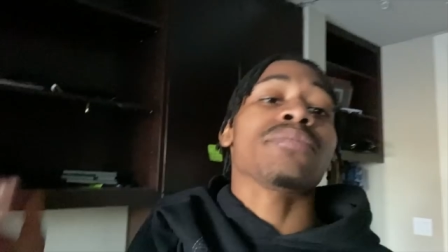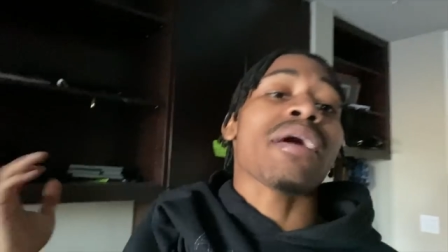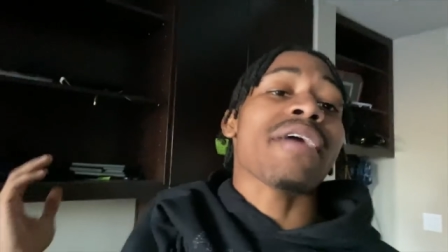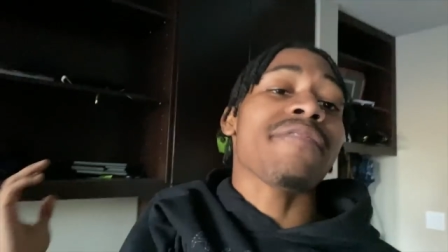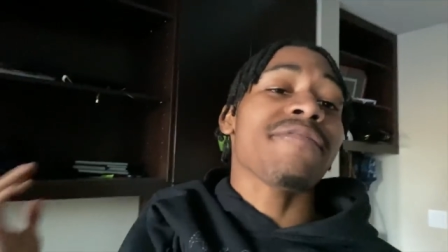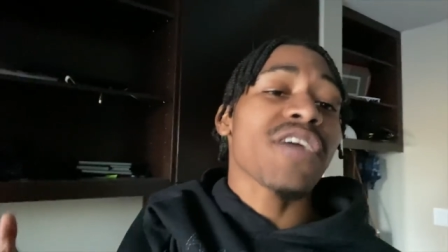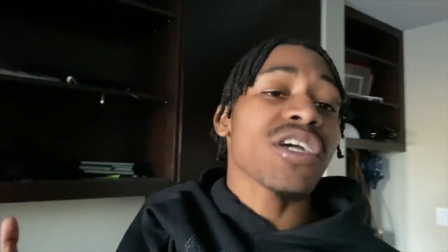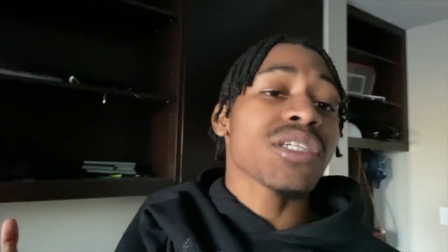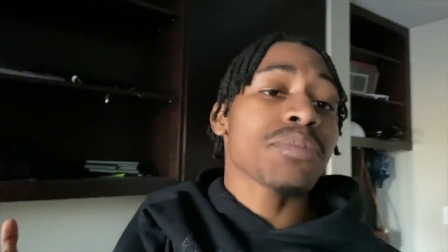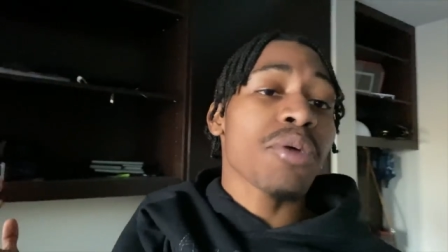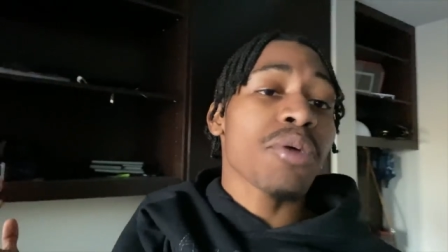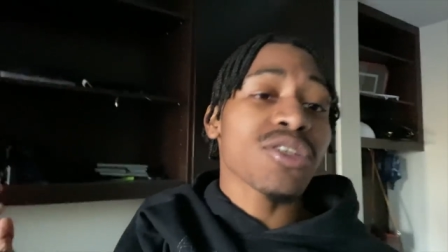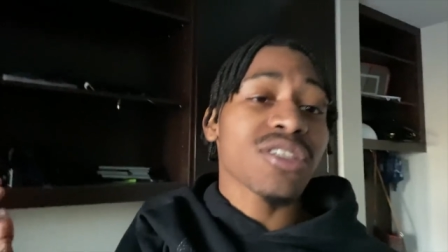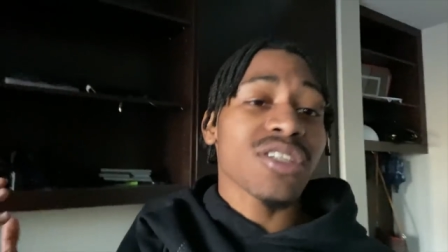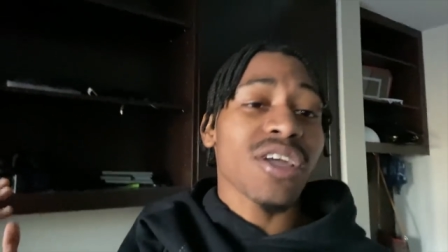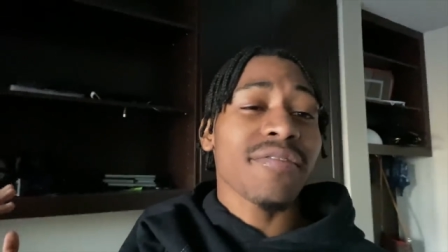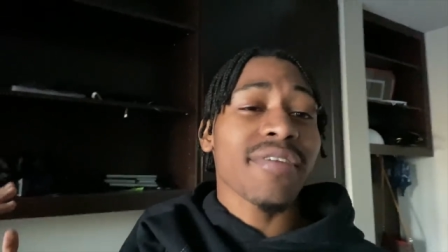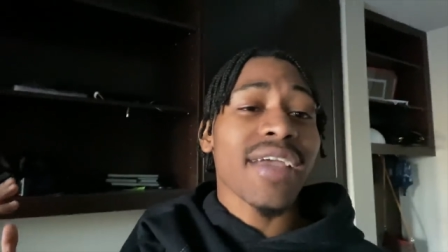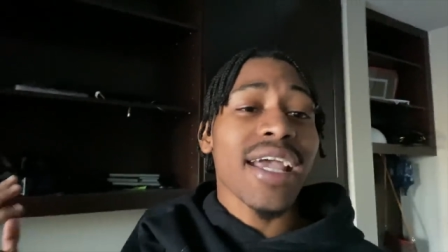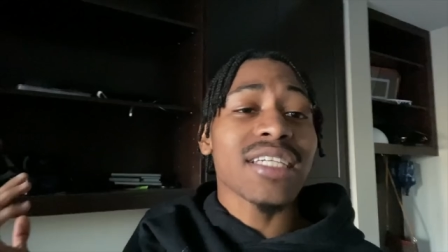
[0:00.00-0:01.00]
My first post
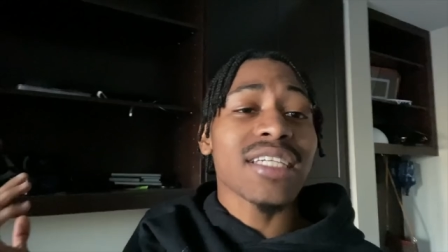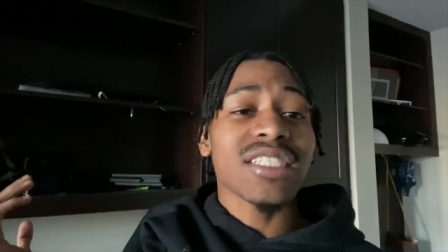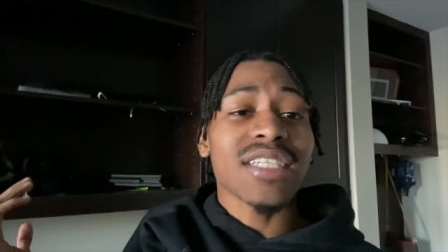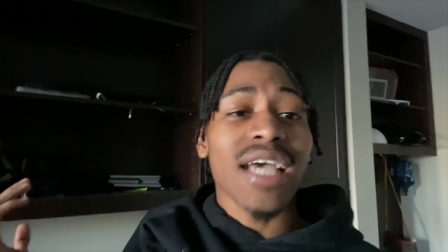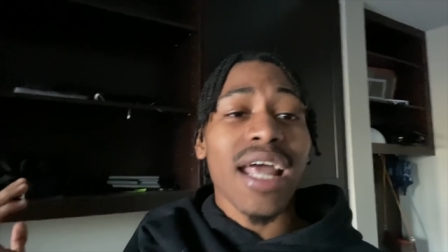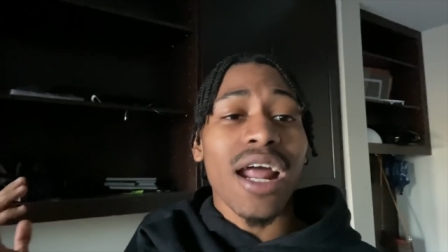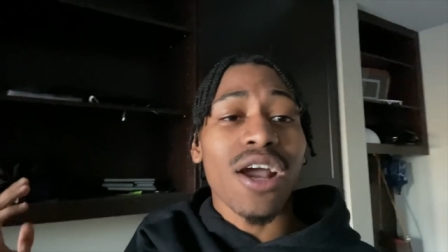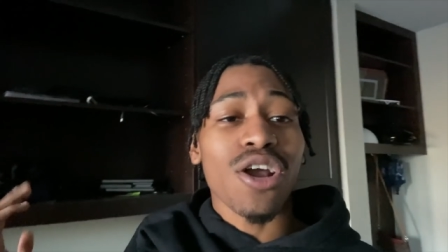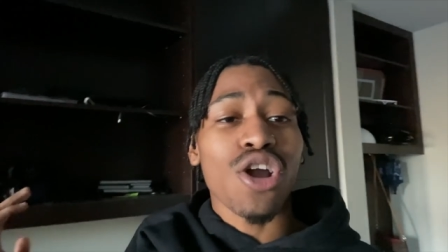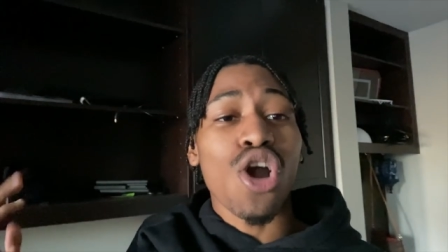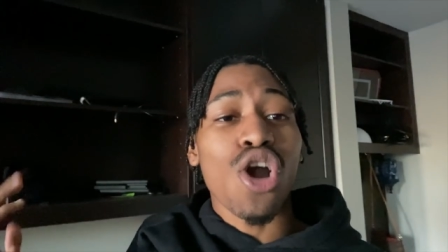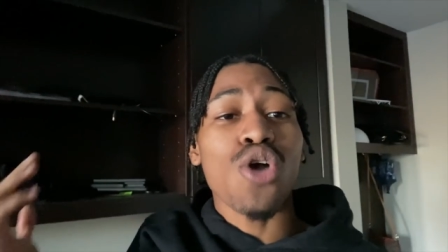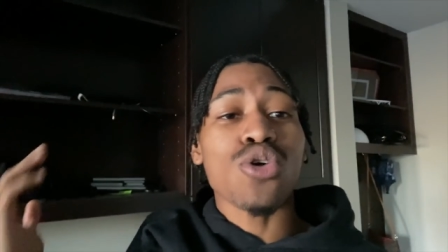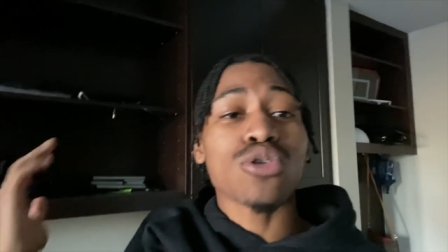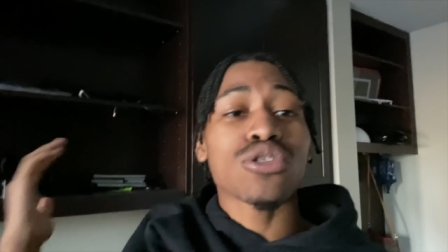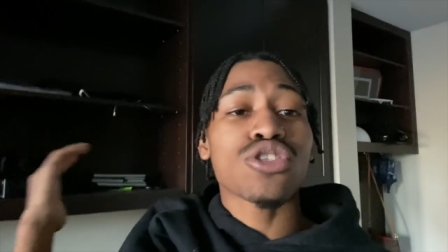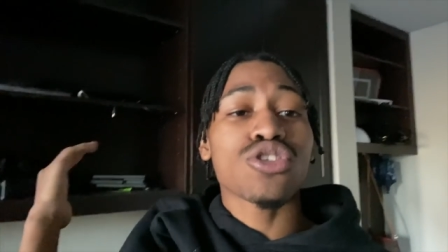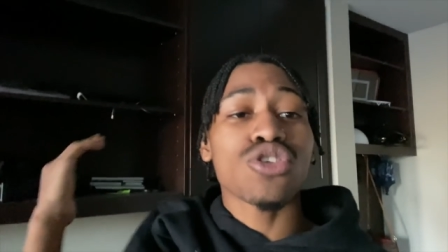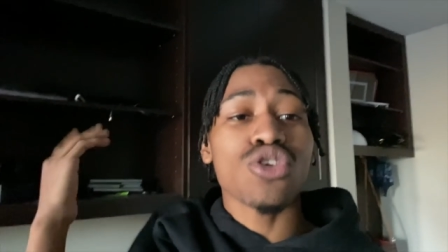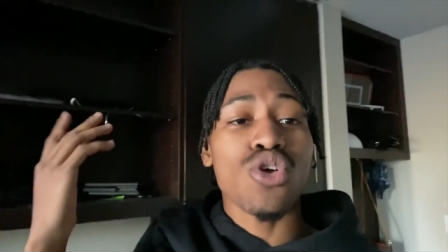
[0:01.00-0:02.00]
notification shout out goes
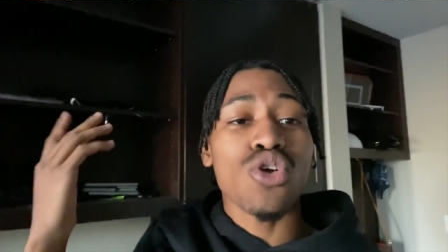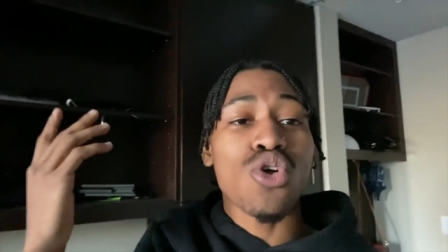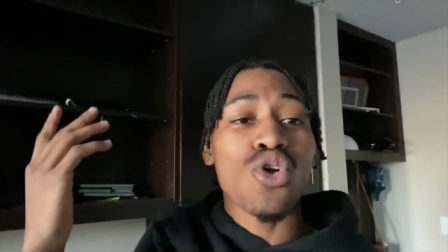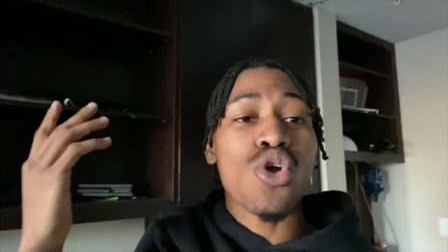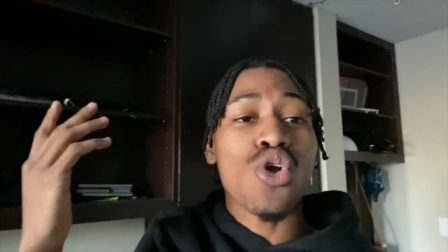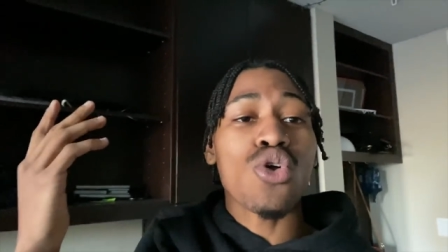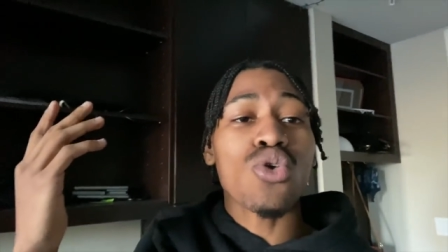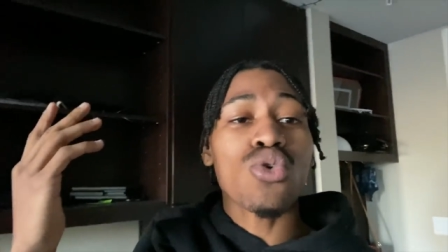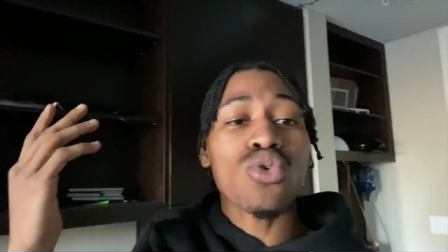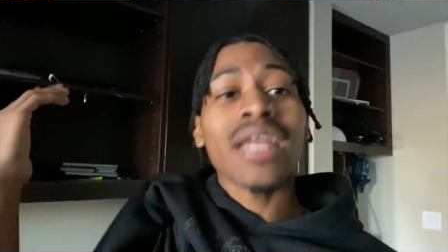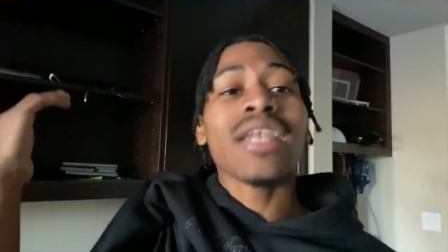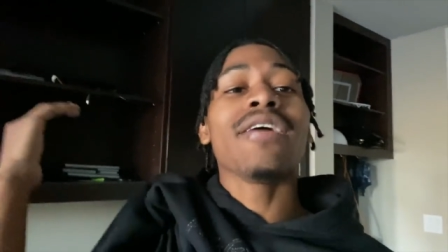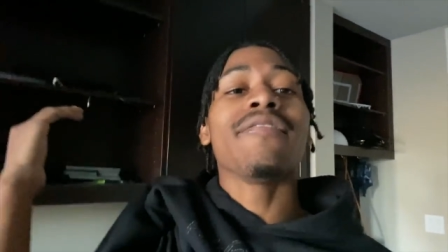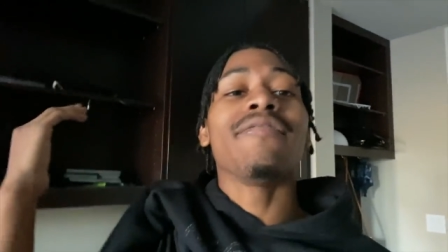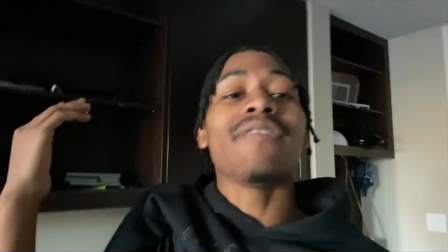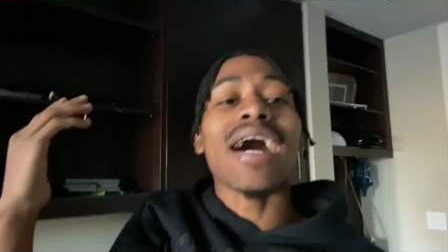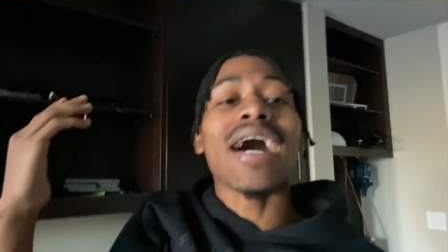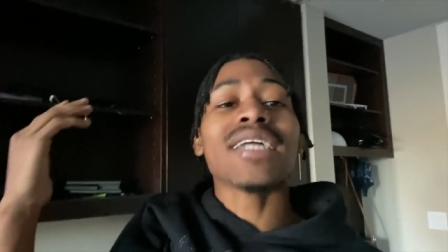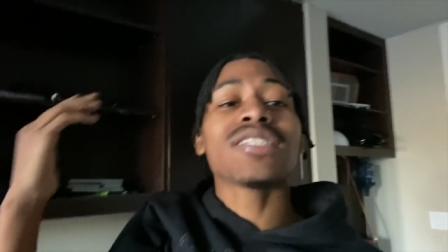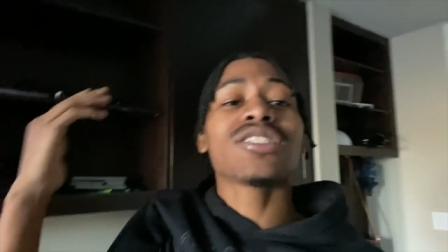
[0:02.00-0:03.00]
goes to
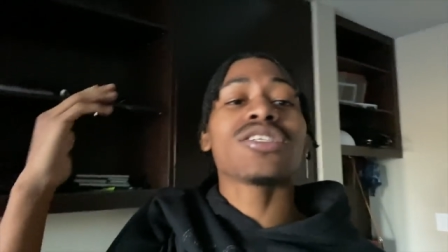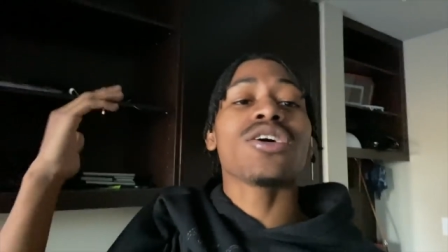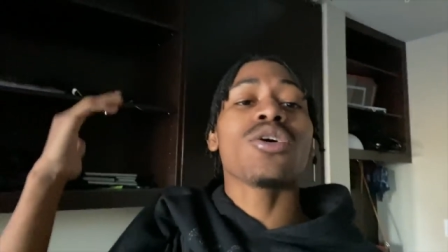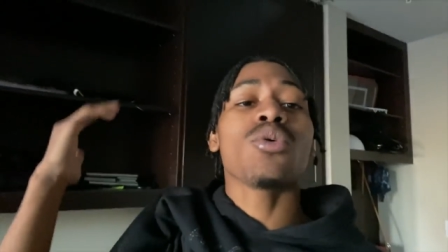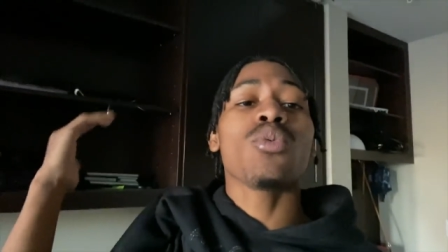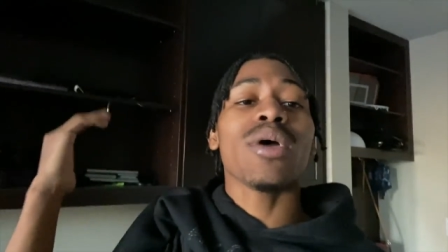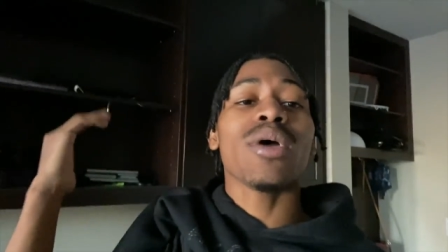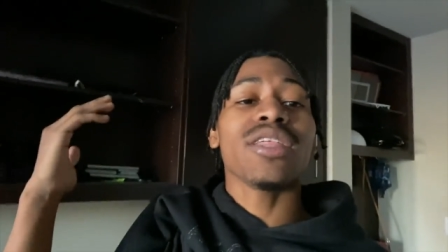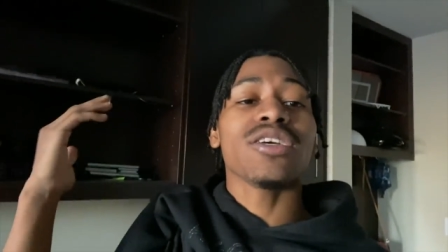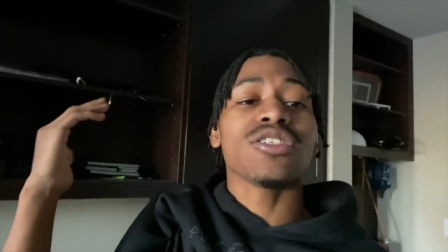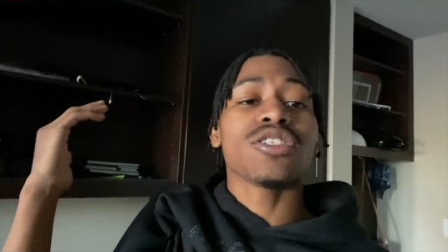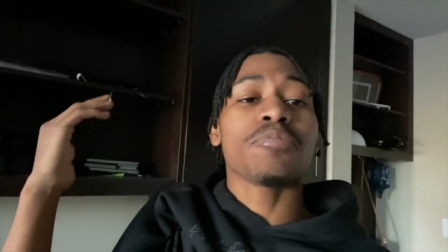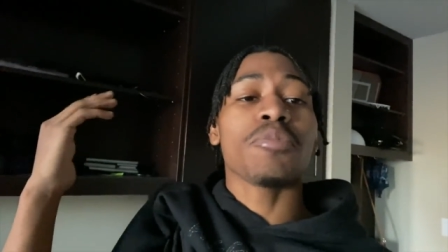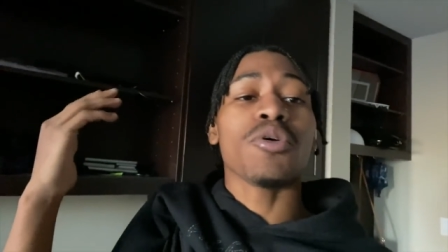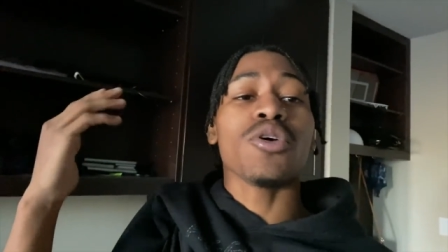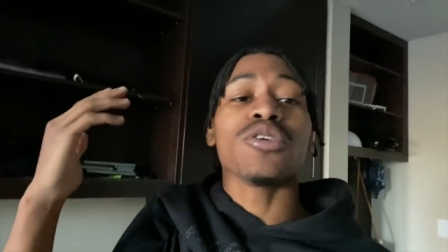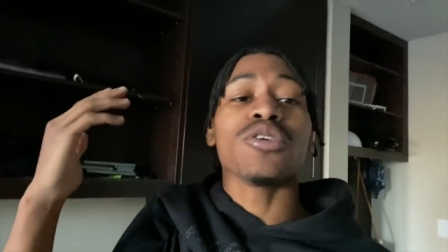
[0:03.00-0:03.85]
Devonta Witherspoon.